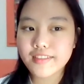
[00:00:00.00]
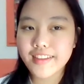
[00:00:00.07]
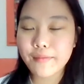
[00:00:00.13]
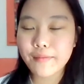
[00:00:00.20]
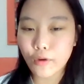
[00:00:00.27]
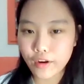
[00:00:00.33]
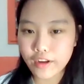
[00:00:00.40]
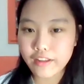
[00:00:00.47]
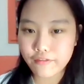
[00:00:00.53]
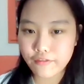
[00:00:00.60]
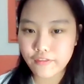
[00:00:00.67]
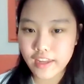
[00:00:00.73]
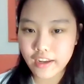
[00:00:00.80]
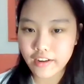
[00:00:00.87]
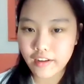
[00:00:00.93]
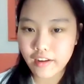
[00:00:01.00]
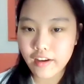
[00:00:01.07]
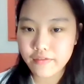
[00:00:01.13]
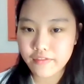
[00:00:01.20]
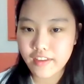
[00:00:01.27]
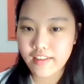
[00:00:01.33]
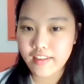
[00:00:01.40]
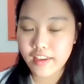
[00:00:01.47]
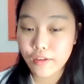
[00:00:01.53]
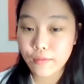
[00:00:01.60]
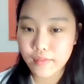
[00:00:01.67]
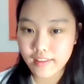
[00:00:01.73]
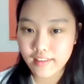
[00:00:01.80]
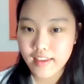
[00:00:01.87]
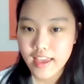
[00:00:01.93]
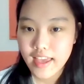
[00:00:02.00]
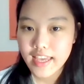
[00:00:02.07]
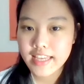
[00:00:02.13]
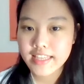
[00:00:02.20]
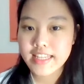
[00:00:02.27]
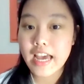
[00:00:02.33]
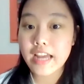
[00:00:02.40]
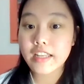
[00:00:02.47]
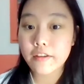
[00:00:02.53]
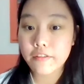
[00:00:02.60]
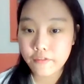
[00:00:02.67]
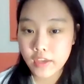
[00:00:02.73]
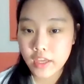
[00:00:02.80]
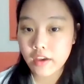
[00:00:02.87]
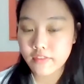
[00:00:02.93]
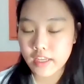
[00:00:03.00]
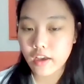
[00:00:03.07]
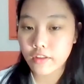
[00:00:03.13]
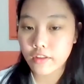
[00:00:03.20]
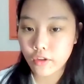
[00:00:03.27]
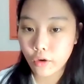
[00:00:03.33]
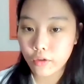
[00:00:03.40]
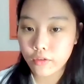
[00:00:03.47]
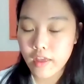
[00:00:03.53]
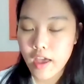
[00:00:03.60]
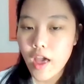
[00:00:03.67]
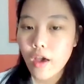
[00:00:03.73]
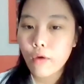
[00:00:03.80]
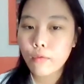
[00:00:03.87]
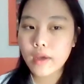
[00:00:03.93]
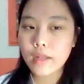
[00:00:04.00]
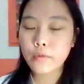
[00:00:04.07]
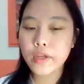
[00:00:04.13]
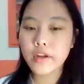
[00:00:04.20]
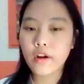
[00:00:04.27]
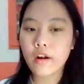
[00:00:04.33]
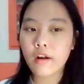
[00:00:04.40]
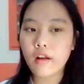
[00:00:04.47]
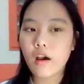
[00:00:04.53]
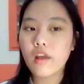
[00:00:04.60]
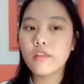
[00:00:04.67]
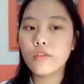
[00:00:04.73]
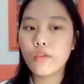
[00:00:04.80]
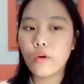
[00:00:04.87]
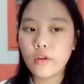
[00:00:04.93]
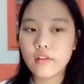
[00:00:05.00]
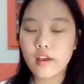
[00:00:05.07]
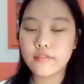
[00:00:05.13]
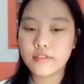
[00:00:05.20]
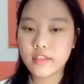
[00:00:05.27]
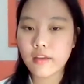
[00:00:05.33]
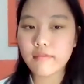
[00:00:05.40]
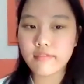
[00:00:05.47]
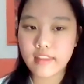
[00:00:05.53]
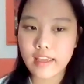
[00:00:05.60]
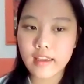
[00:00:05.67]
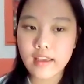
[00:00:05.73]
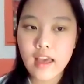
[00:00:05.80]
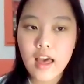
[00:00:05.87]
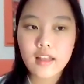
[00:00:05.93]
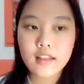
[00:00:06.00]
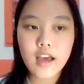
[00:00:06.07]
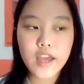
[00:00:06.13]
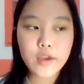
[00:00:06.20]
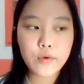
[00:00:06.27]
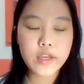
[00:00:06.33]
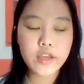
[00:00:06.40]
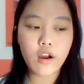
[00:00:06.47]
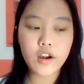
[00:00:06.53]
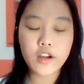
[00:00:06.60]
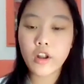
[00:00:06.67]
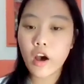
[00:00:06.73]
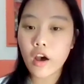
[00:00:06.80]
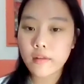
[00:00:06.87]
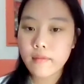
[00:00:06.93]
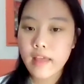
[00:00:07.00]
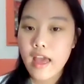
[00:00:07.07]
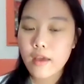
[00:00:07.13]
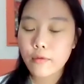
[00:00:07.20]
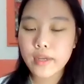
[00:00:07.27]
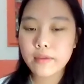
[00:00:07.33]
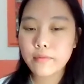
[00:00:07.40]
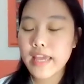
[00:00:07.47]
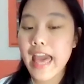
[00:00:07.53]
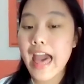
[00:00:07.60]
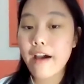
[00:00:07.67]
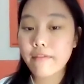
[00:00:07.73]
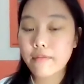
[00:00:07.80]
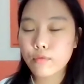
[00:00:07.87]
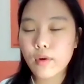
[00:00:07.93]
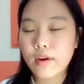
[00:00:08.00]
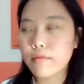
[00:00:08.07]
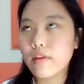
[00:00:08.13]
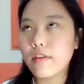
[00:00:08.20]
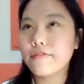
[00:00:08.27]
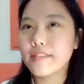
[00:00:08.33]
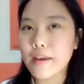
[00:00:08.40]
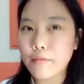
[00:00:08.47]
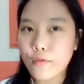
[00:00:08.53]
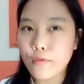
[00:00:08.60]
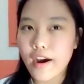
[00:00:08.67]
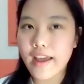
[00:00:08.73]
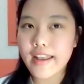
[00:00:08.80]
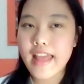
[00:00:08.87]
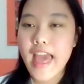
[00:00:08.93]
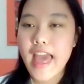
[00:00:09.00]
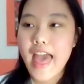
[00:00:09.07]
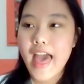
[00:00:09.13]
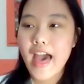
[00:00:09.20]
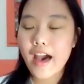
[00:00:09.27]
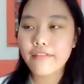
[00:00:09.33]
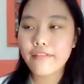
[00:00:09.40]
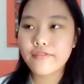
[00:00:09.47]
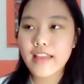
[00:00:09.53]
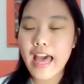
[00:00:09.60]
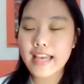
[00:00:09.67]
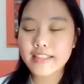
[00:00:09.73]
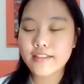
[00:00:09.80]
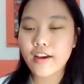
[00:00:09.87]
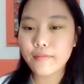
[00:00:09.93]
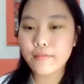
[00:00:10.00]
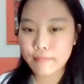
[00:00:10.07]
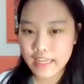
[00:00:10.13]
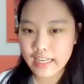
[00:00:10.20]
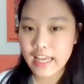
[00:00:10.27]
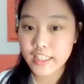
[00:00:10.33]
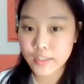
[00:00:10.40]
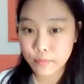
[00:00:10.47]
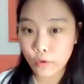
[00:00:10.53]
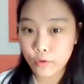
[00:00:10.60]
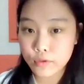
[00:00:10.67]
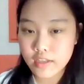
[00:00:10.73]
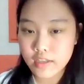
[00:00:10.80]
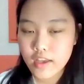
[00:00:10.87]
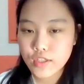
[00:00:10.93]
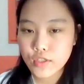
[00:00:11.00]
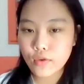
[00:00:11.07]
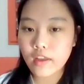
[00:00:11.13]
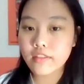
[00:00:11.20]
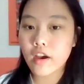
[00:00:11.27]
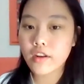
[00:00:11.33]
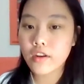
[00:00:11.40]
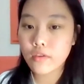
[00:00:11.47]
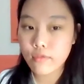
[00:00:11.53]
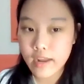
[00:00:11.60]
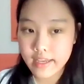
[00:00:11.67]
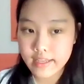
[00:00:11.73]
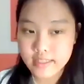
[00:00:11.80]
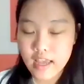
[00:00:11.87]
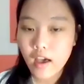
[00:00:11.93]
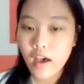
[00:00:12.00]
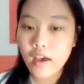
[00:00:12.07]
important fear of the human is that the fear of the unknown. When we are unknown of something, like we are not, we have what if someone has not been exposed to another race,